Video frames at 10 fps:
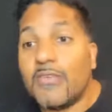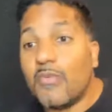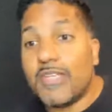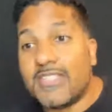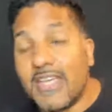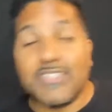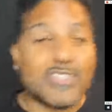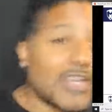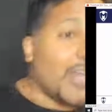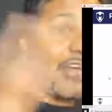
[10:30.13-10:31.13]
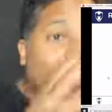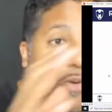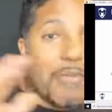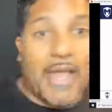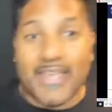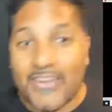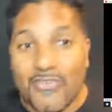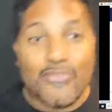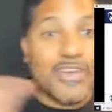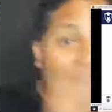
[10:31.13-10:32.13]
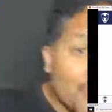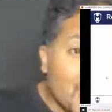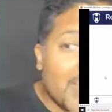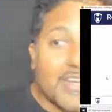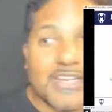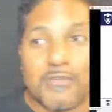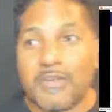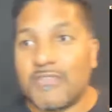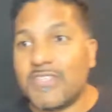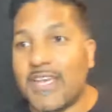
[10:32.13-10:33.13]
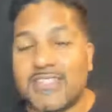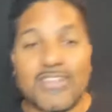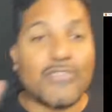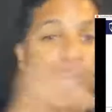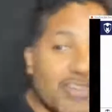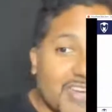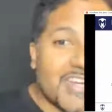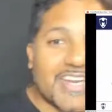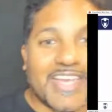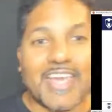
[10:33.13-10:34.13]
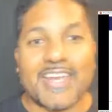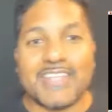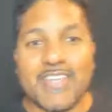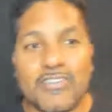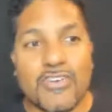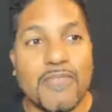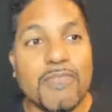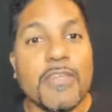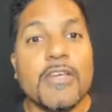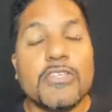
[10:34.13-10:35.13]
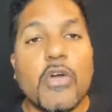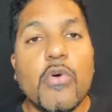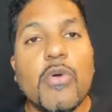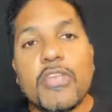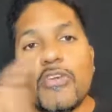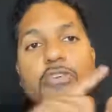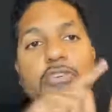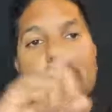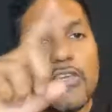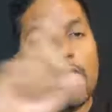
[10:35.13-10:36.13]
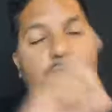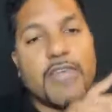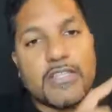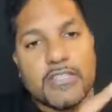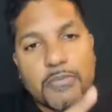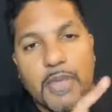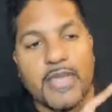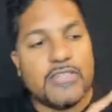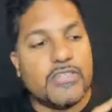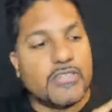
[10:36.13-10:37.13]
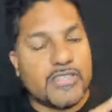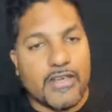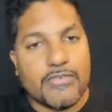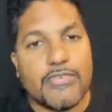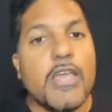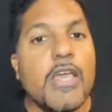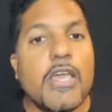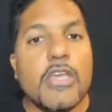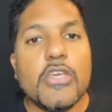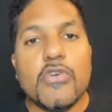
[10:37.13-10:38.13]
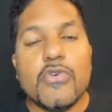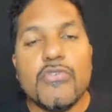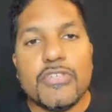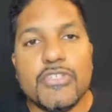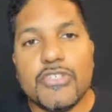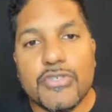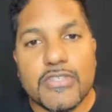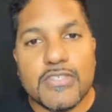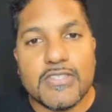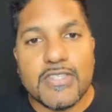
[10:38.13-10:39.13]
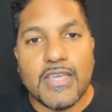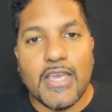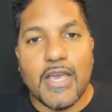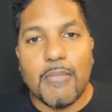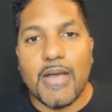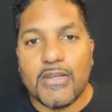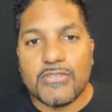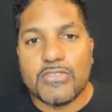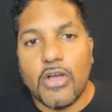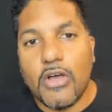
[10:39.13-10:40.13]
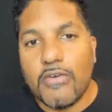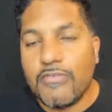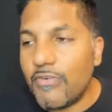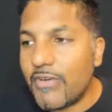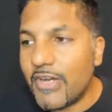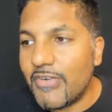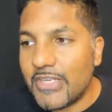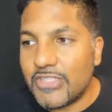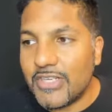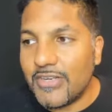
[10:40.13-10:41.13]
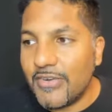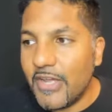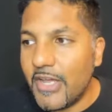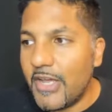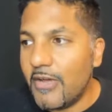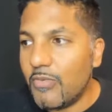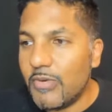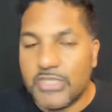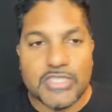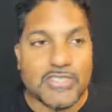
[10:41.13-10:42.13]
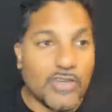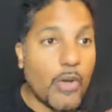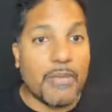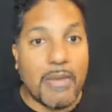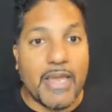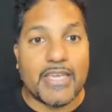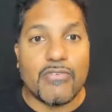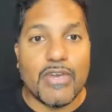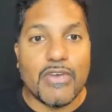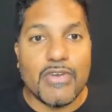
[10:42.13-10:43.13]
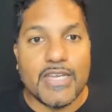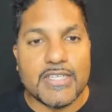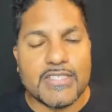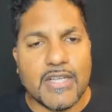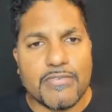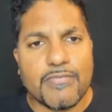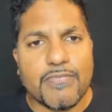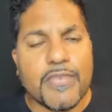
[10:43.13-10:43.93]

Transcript: we tend to kind of go back and reread a little bit of text and reread it again, etc. So when you're using your finger to pace yourself, you reduce the amount of regression, which is going back and rereading stuff.